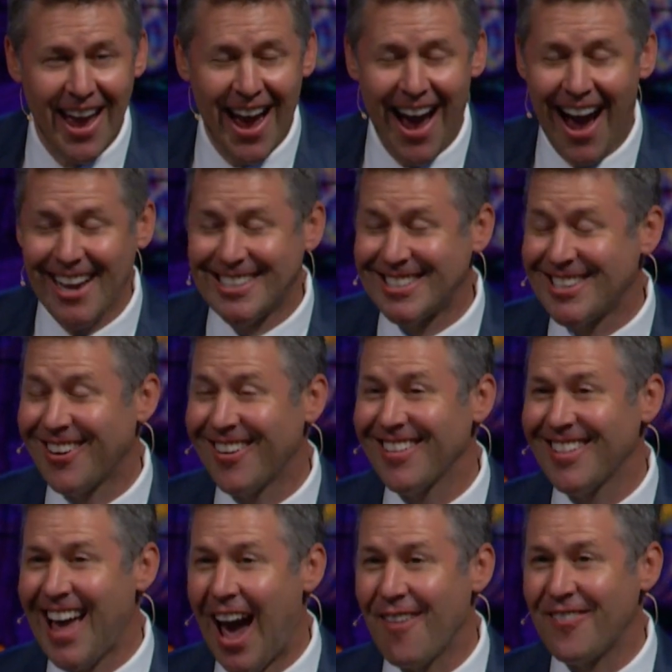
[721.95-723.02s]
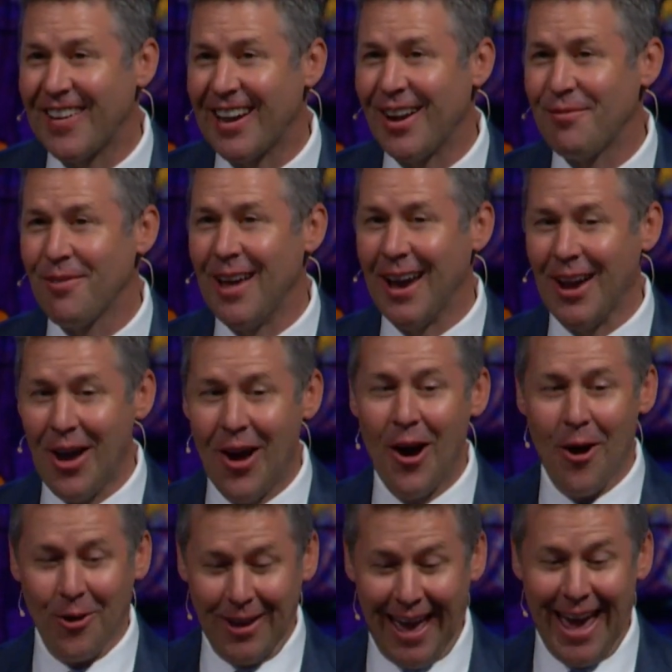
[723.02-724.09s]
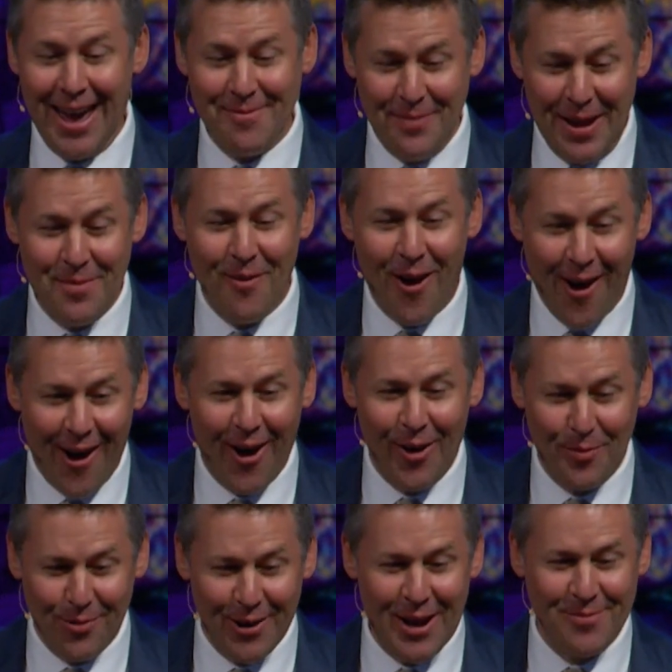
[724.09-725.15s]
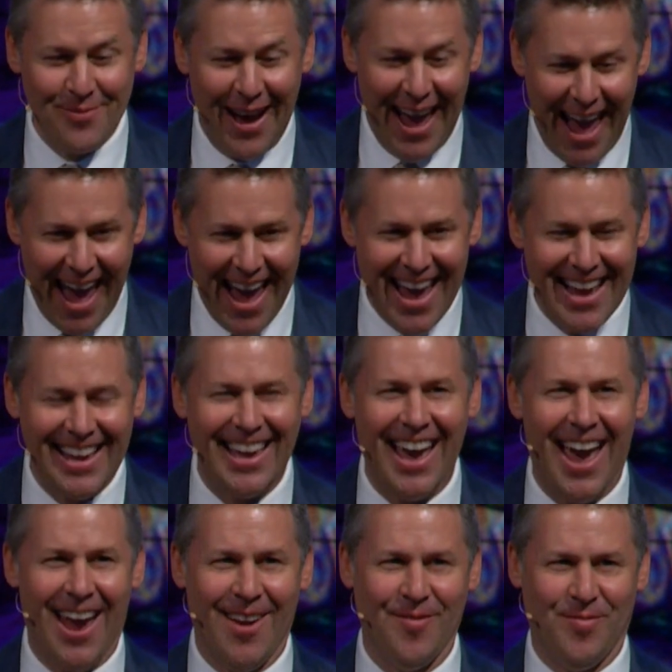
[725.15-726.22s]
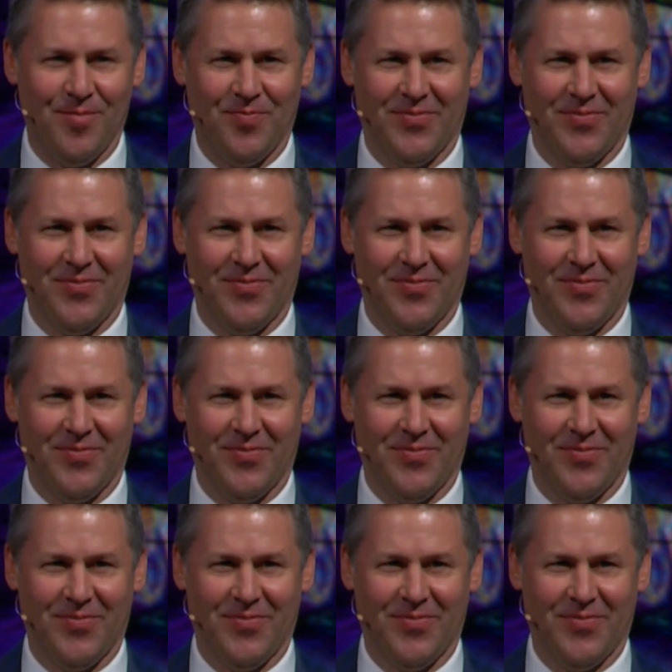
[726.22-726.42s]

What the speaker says: I start laughing. I'm like, "Okay, Meemaw, I'll bring my A game."